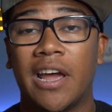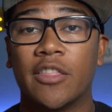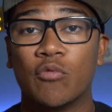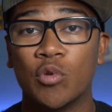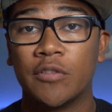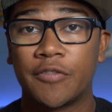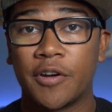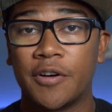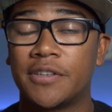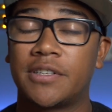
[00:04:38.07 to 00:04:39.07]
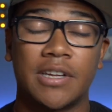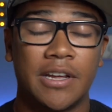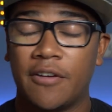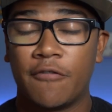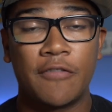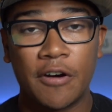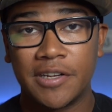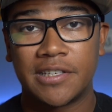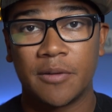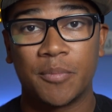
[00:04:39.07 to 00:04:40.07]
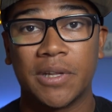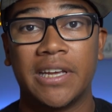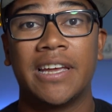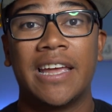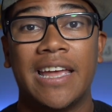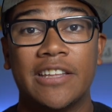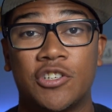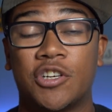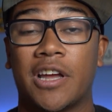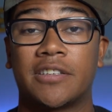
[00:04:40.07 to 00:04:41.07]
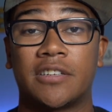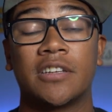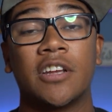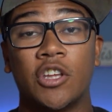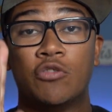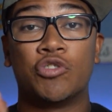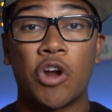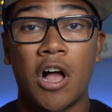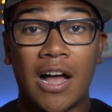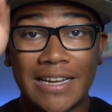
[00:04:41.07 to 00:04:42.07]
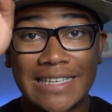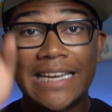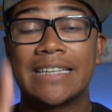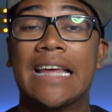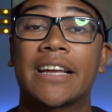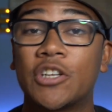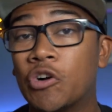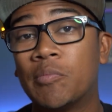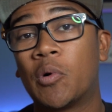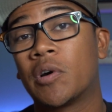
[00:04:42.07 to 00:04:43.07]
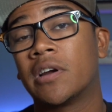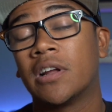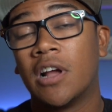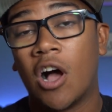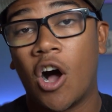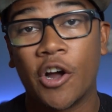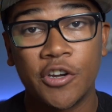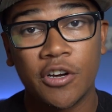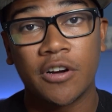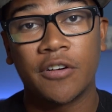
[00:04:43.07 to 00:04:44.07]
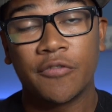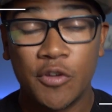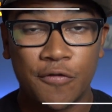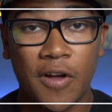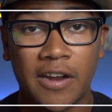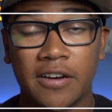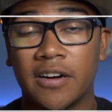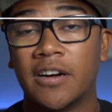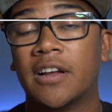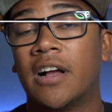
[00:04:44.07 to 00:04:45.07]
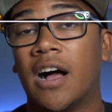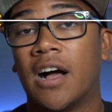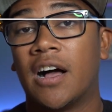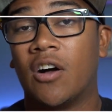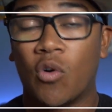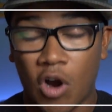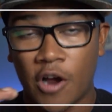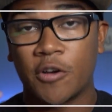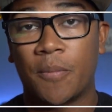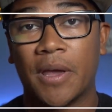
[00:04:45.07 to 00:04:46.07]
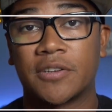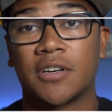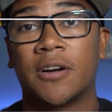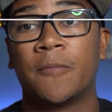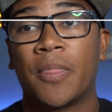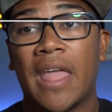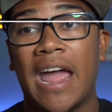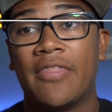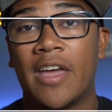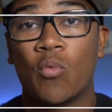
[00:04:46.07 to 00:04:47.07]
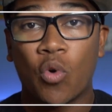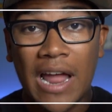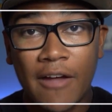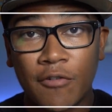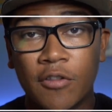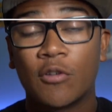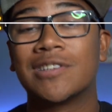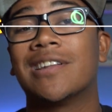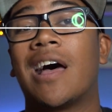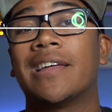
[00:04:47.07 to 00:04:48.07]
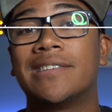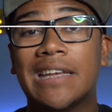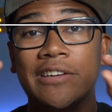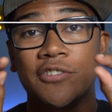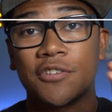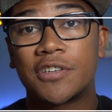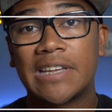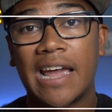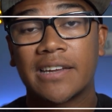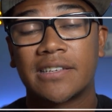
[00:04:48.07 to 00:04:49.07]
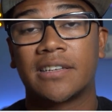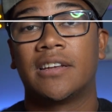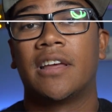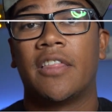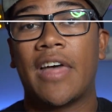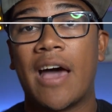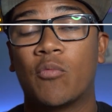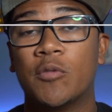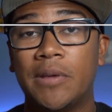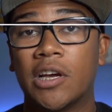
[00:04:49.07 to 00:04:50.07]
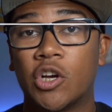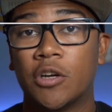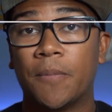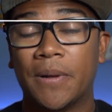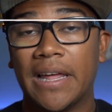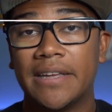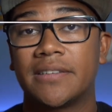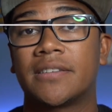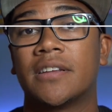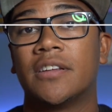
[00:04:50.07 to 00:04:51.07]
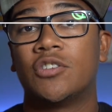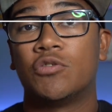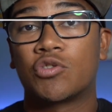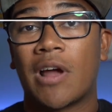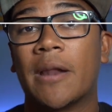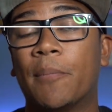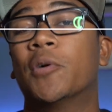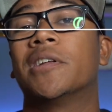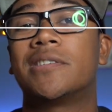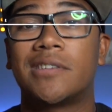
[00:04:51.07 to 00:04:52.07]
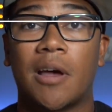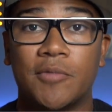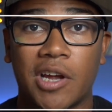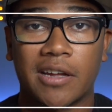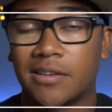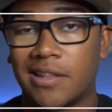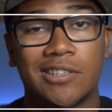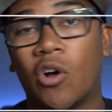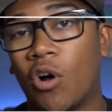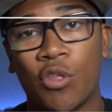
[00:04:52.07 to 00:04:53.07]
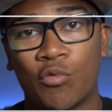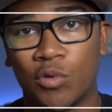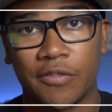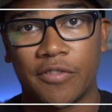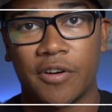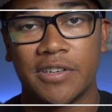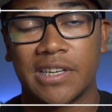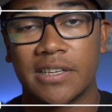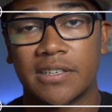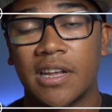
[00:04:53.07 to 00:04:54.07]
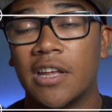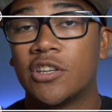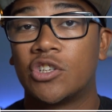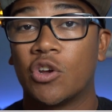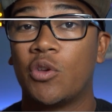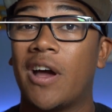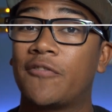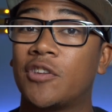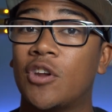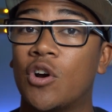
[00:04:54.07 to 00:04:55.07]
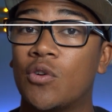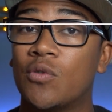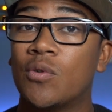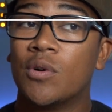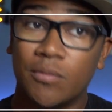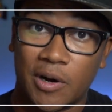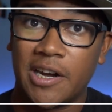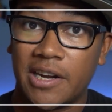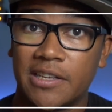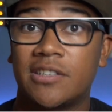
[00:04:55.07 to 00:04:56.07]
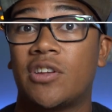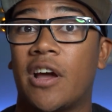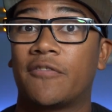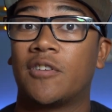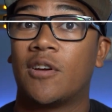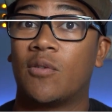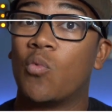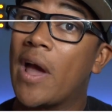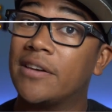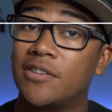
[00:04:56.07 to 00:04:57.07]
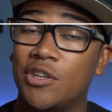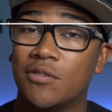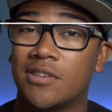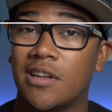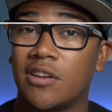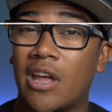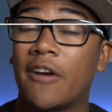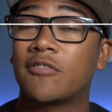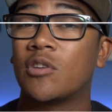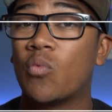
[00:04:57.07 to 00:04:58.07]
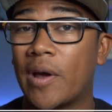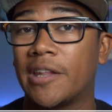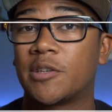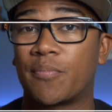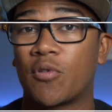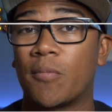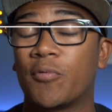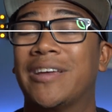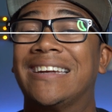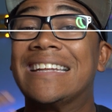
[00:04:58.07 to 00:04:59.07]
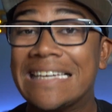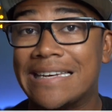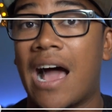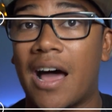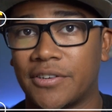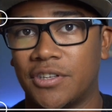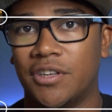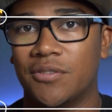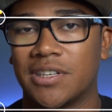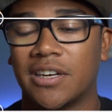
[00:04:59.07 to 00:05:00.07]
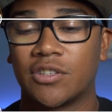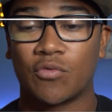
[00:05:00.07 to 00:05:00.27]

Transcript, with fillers: And the rule of thirds, very simply, is just you draw a tic-tac-toe board on your viewfinder or on your picture, and then wherever those lines intersect, that would be a good place to try and put a subject. That's all the rule of thirds is. So you have to know what it is, you have to know when to use it, you have to know when it's appropriate not to use it.